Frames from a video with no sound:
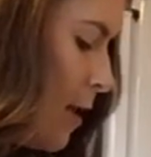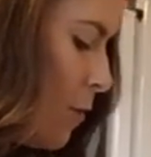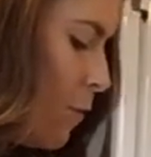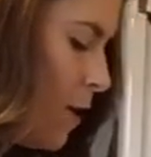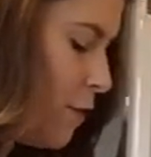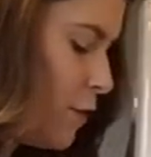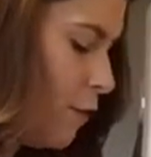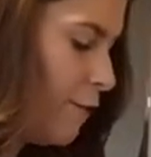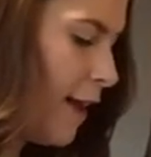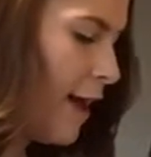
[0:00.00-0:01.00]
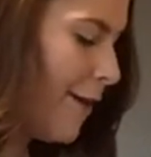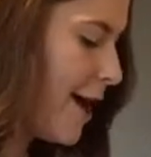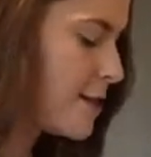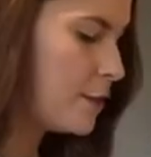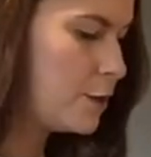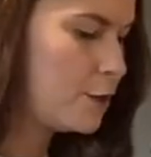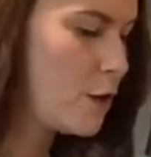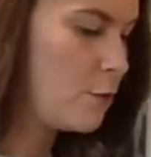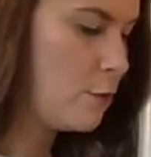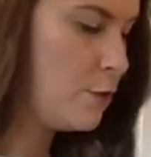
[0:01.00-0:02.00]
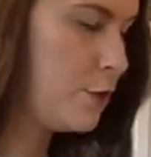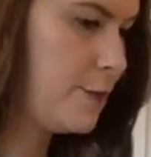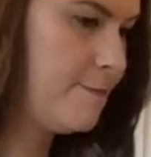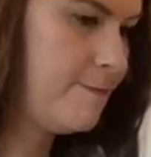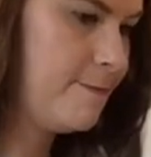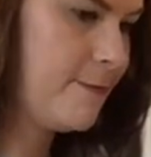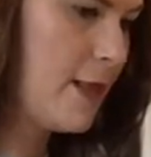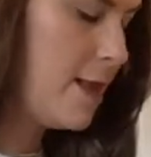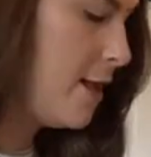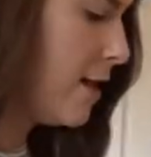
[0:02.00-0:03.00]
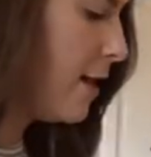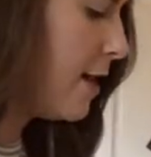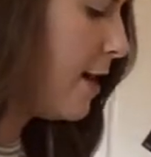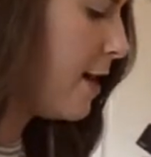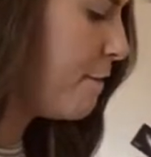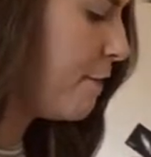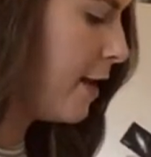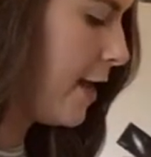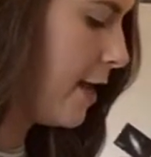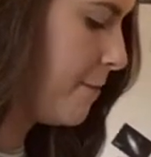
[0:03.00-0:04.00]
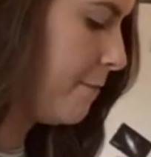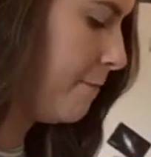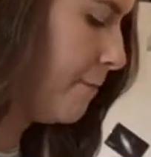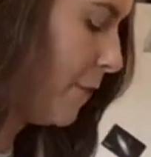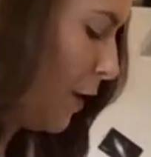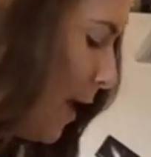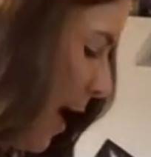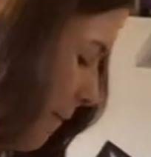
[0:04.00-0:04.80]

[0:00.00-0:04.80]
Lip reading: with your flour and salt. Lovely. Okay,